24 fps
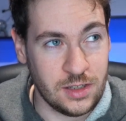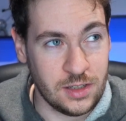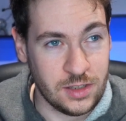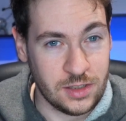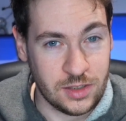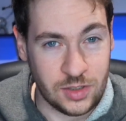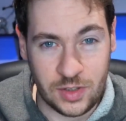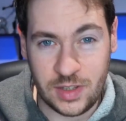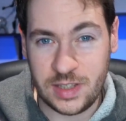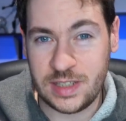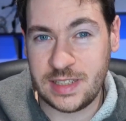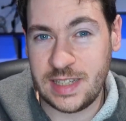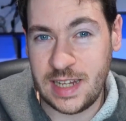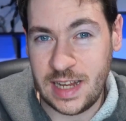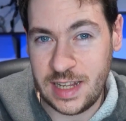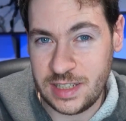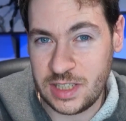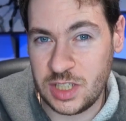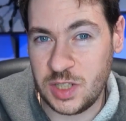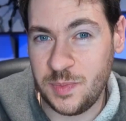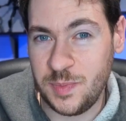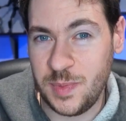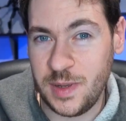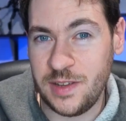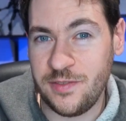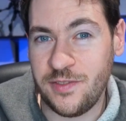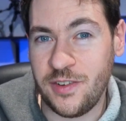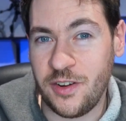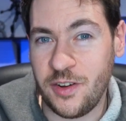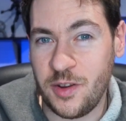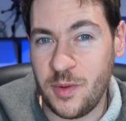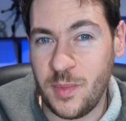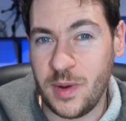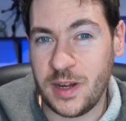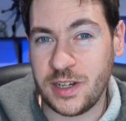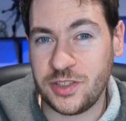So this tends to be
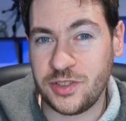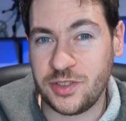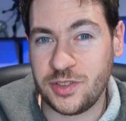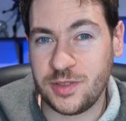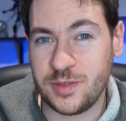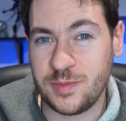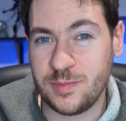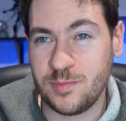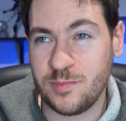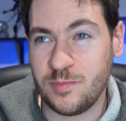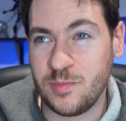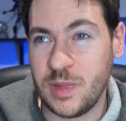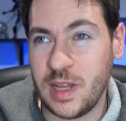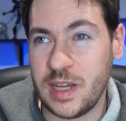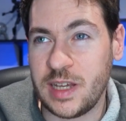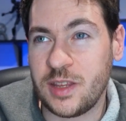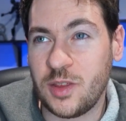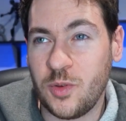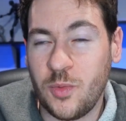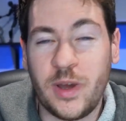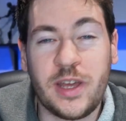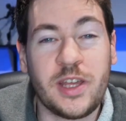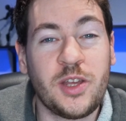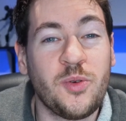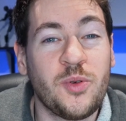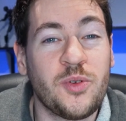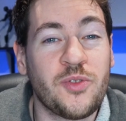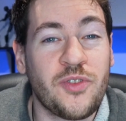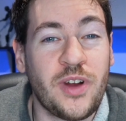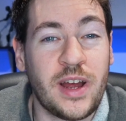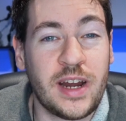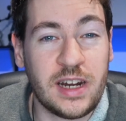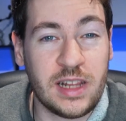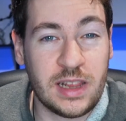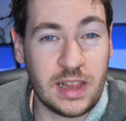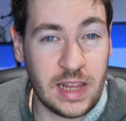very much like the way you would
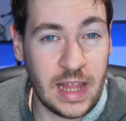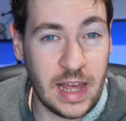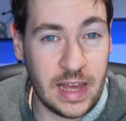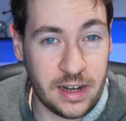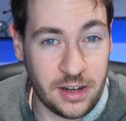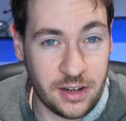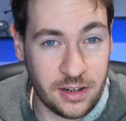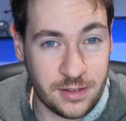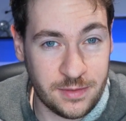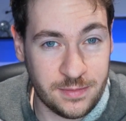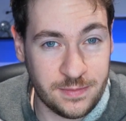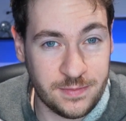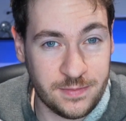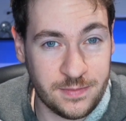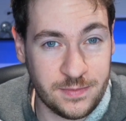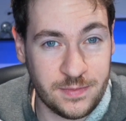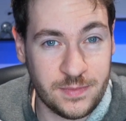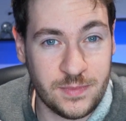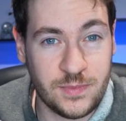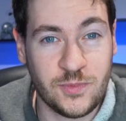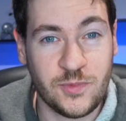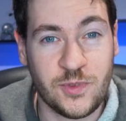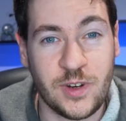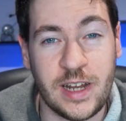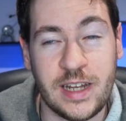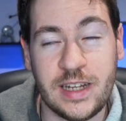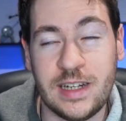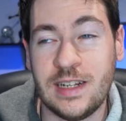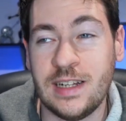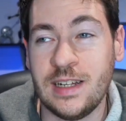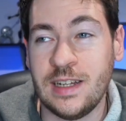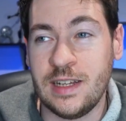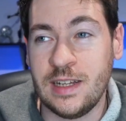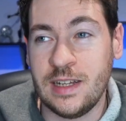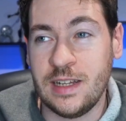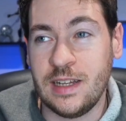write a letter, right?
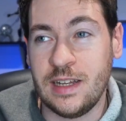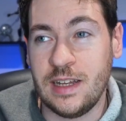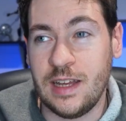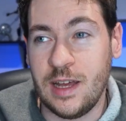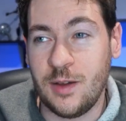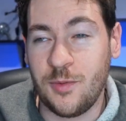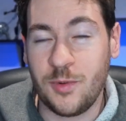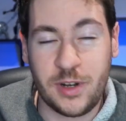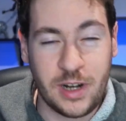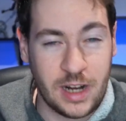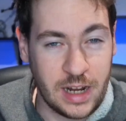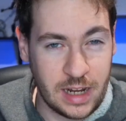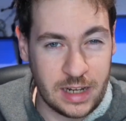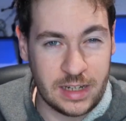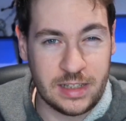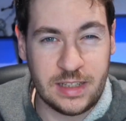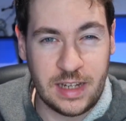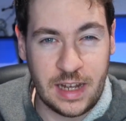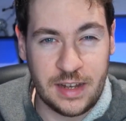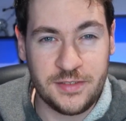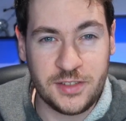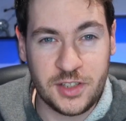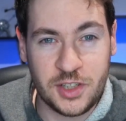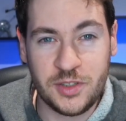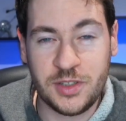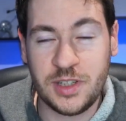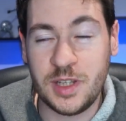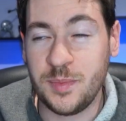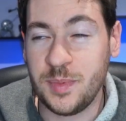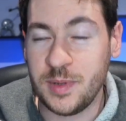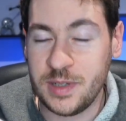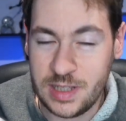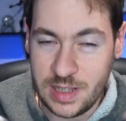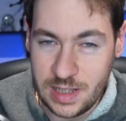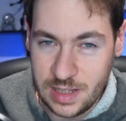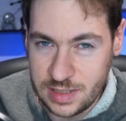And we're not going to dive too deep
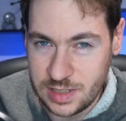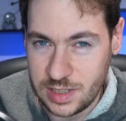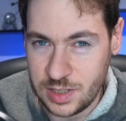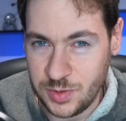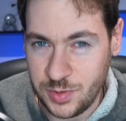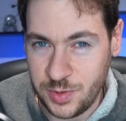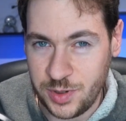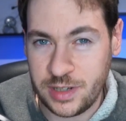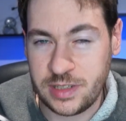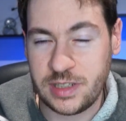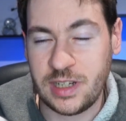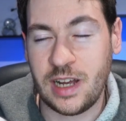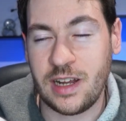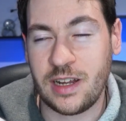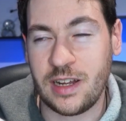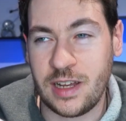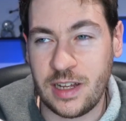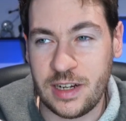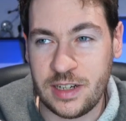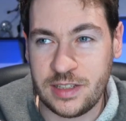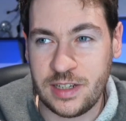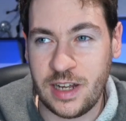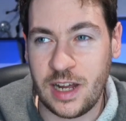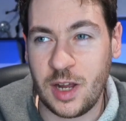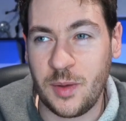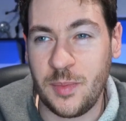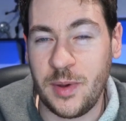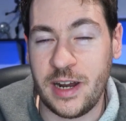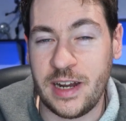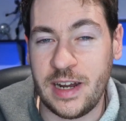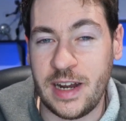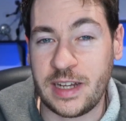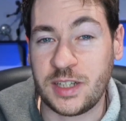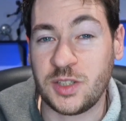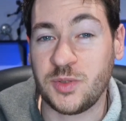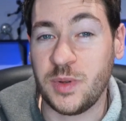into this because we're going to talk about
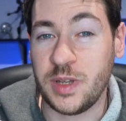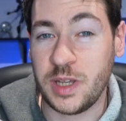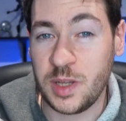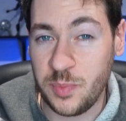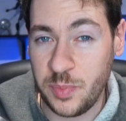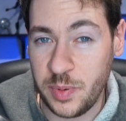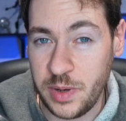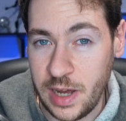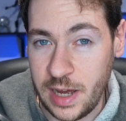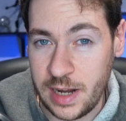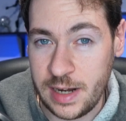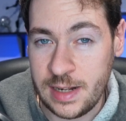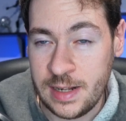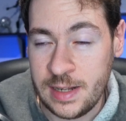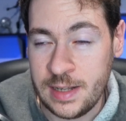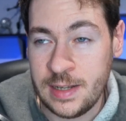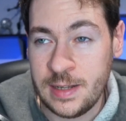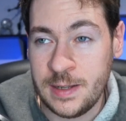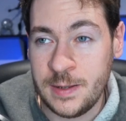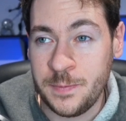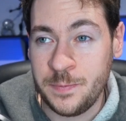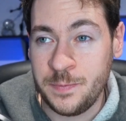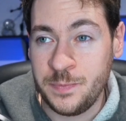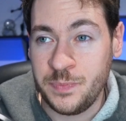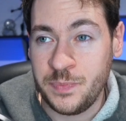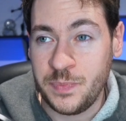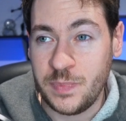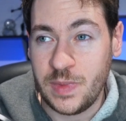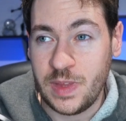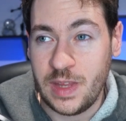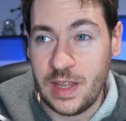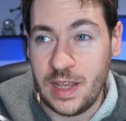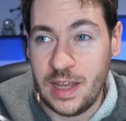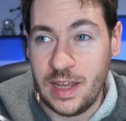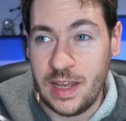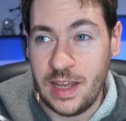it next week, but
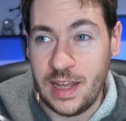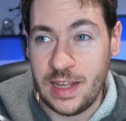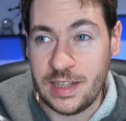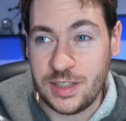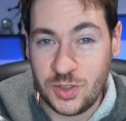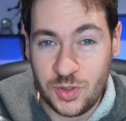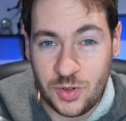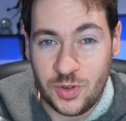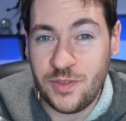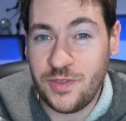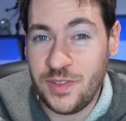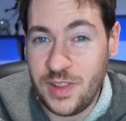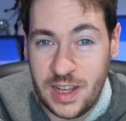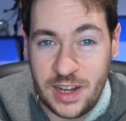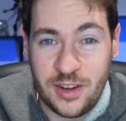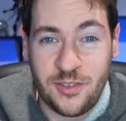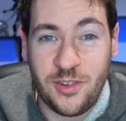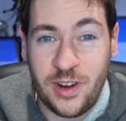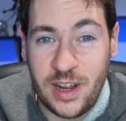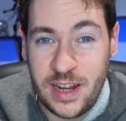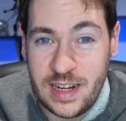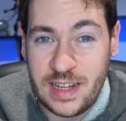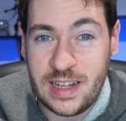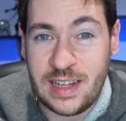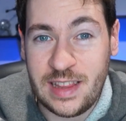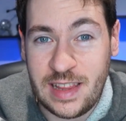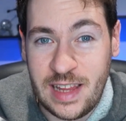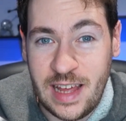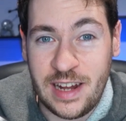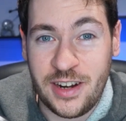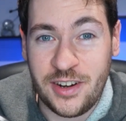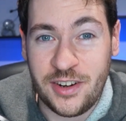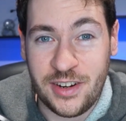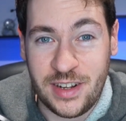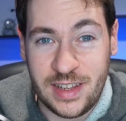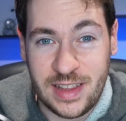it's sort of like writing a
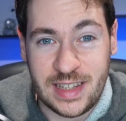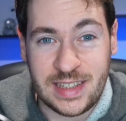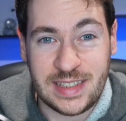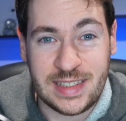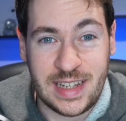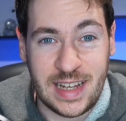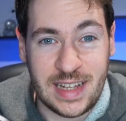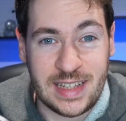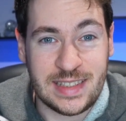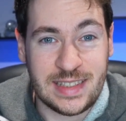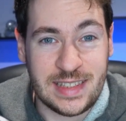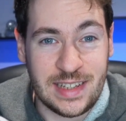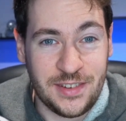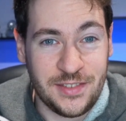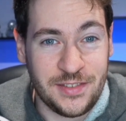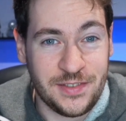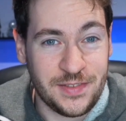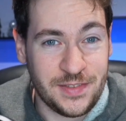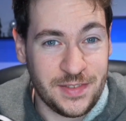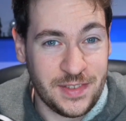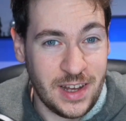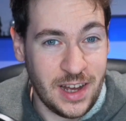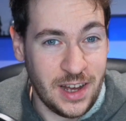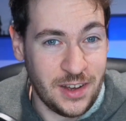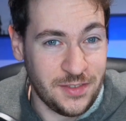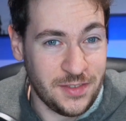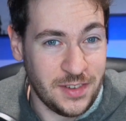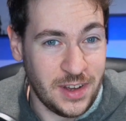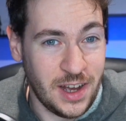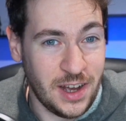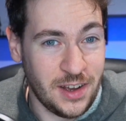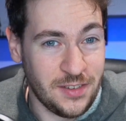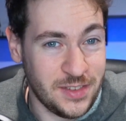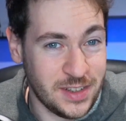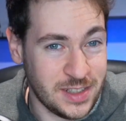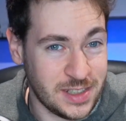letter in the sense of, of
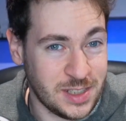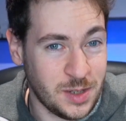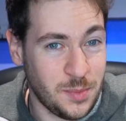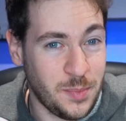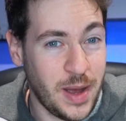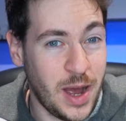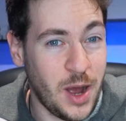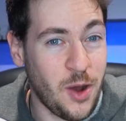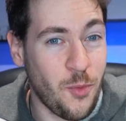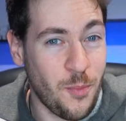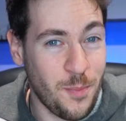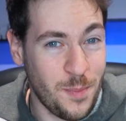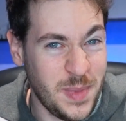of it's about